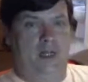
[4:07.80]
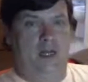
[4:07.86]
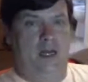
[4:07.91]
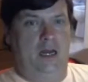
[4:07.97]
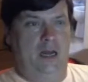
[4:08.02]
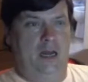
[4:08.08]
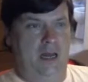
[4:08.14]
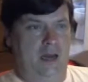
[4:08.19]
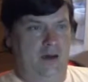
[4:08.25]

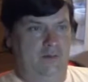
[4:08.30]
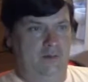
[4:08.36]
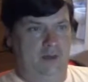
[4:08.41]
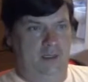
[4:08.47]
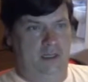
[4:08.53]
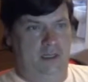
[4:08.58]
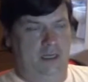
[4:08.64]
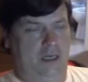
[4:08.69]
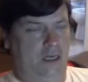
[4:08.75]
I haven't
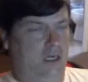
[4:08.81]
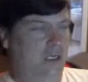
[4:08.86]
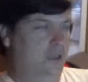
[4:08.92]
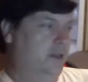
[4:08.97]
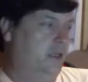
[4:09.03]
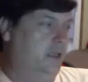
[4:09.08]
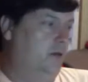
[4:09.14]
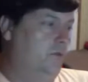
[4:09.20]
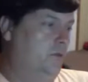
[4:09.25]
done
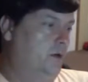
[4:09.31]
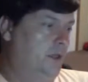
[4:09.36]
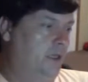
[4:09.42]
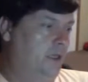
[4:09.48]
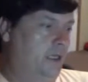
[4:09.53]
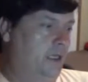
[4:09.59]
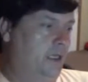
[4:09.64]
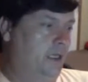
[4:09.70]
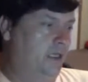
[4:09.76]
anything
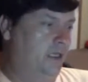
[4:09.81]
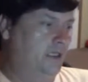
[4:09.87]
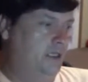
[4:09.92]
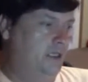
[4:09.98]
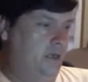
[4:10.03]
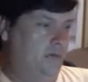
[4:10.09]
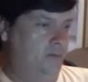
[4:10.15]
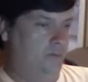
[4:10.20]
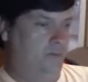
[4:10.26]
with it
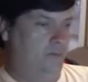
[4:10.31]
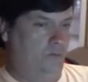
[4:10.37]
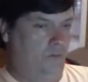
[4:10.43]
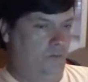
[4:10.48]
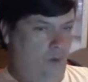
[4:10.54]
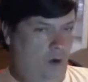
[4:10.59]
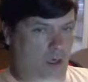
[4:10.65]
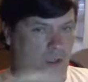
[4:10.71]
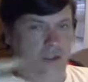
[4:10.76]
except
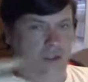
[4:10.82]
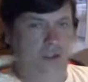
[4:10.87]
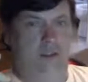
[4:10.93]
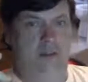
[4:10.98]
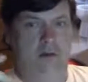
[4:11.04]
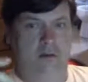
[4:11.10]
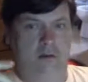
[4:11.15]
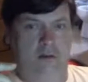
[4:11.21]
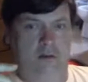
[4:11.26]
wash
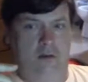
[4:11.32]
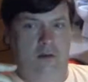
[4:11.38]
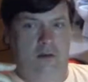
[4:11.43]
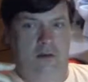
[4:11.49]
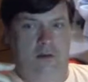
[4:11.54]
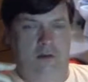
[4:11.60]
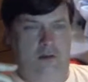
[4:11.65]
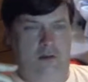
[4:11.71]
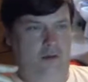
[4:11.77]
it.
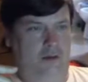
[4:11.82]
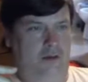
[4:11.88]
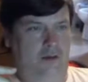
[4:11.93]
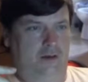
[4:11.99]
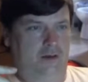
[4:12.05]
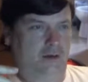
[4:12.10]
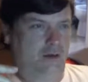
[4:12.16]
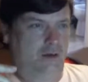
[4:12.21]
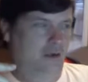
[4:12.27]
Topped
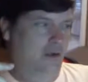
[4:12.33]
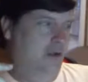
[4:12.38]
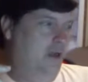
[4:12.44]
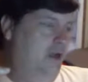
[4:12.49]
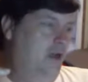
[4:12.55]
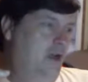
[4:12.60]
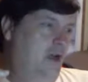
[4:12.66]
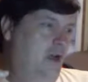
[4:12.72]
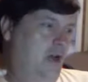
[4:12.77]

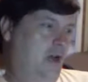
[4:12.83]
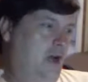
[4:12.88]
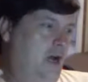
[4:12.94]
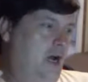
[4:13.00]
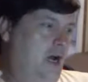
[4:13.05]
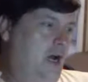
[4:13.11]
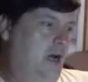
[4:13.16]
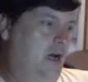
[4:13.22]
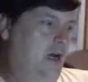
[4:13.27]

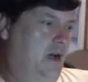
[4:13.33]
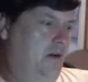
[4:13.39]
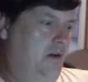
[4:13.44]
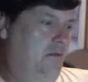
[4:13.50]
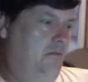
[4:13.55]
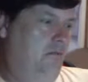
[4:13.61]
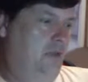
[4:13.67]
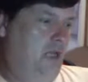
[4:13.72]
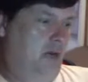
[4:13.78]

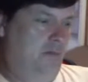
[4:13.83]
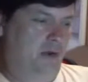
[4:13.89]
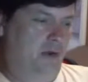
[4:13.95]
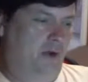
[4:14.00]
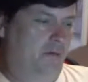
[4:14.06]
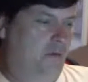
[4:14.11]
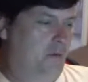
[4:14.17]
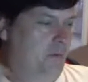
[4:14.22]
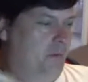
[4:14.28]

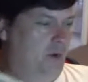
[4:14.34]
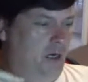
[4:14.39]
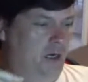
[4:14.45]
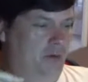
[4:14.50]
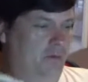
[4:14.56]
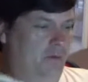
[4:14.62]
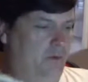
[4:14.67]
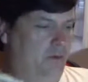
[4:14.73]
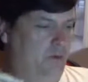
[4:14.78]
off the brake
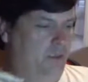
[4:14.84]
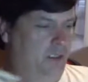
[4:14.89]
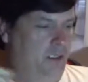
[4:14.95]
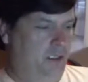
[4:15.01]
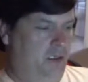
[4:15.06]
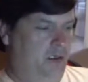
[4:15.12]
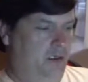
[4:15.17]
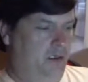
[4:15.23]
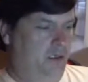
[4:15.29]

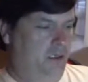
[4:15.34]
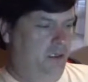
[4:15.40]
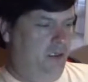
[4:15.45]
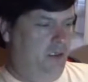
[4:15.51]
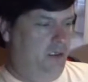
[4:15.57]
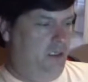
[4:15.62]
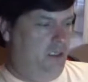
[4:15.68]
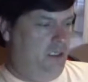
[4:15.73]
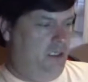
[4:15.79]
fluid
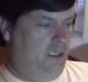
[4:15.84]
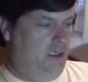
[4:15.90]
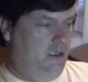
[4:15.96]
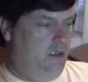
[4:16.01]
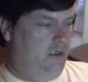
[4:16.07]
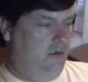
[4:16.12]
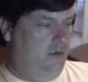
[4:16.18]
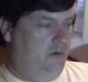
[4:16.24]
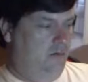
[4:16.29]

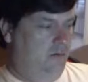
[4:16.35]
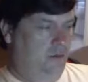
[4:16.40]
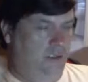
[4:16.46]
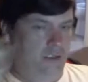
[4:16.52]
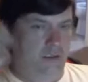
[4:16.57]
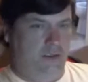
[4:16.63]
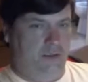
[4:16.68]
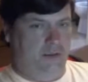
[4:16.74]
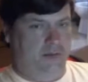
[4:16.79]

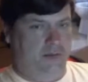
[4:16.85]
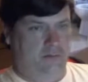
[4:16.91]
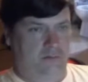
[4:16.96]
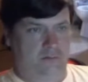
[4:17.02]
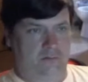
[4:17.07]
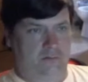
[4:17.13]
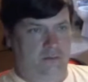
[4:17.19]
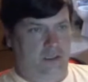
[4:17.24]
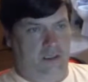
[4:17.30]
because
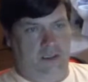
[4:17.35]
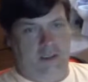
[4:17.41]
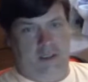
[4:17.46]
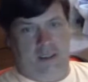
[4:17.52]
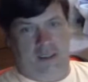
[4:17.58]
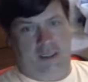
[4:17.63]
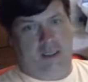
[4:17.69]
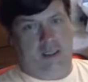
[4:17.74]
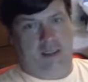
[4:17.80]

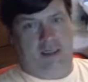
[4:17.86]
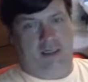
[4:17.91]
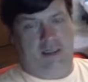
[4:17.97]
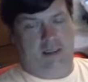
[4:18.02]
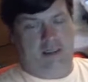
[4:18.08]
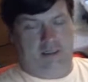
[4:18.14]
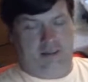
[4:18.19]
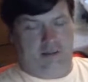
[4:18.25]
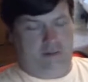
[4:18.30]
again
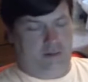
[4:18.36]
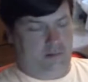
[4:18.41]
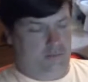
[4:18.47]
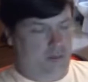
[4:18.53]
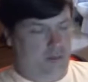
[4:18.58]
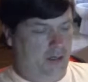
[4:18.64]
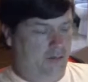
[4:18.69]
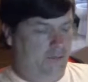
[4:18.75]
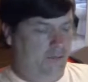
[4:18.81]
the
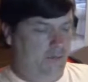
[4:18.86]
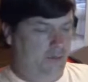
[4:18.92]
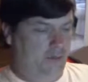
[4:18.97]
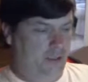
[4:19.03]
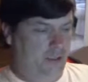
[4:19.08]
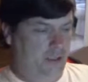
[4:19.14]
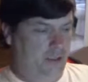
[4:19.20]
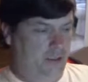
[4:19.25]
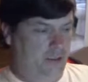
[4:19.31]
brake
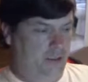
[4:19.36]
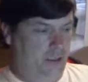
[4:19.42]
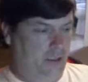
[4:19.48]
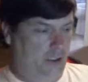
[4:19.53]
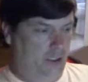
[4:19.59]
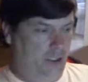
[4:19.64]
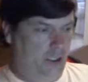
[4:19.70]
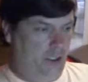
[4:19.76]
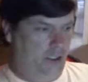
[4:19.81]
fluid is
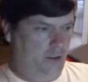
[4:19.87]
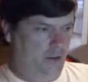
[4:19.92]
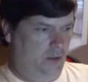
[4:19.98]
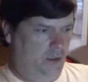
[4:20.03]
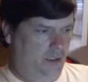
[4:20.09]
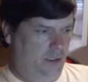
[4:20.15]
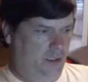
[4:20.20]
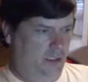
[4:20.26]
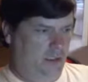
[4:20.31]

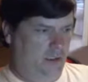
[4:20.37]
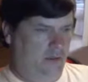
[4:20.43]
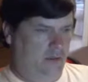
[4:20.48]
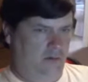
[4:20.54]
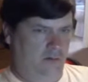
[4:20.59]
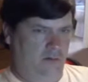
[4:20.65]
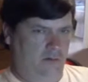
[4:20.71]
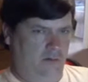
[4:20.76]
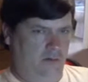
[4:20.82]
literally
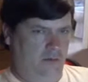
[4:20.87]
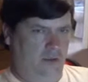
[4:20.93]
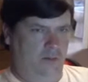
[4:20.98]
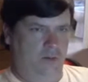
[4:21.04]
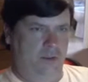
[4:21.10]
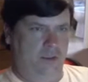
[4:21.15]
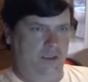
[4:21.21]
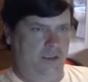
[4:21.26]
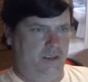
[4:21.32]

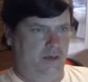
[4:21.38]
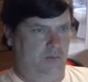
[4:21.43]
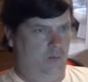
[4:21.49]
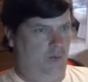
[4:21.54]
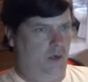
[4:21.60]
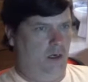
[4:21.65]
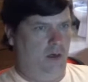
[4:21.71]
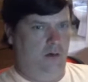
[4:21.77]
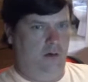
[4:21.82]
going
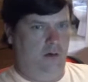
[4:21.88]
somewhere.